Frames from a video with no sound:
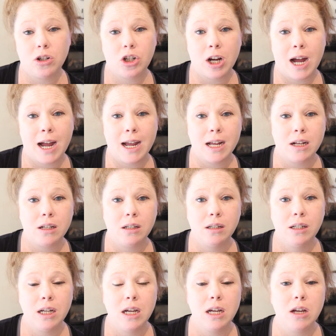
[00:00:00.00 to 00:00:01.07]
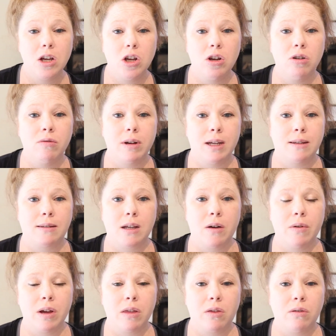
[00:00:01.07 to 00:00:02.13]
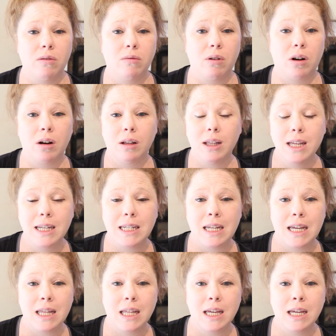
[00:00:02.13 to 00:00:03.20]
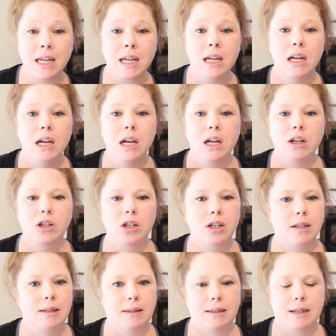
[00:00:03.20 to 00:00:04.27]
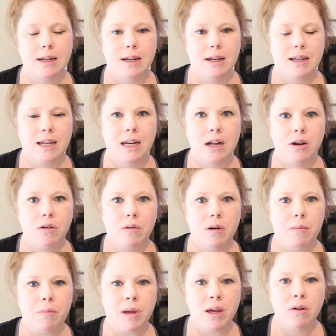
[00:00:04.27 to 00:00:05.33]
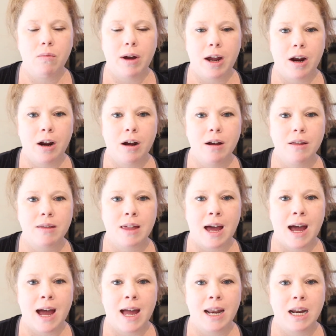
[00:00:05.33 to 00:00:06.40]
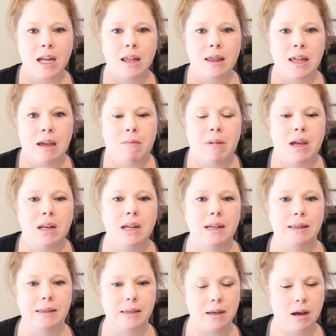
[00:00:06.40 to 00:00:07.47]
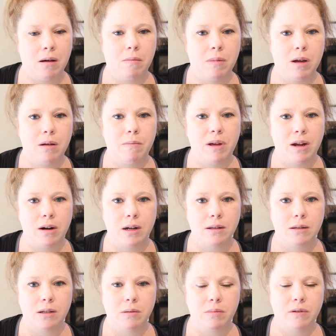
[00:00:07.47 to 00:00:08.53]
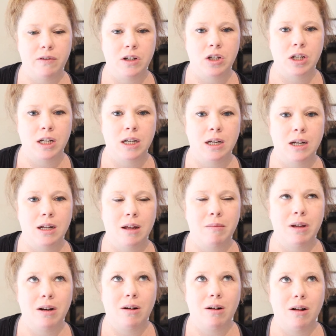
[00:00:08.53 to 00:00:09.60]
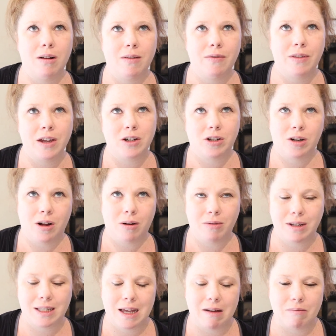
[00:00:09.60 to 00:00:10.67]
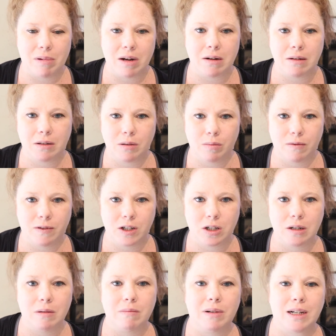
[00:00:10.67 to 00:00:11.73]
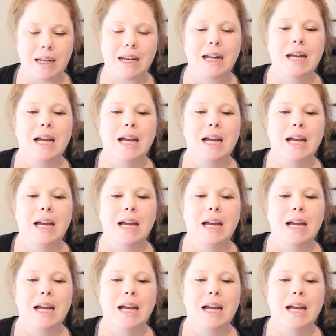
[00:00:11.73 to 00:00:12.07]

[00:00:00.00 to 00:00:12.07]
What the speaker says: child who is going through early teething, just, you know, be aware that they may need some parent supervision. I mean, they should always have parent supervision, but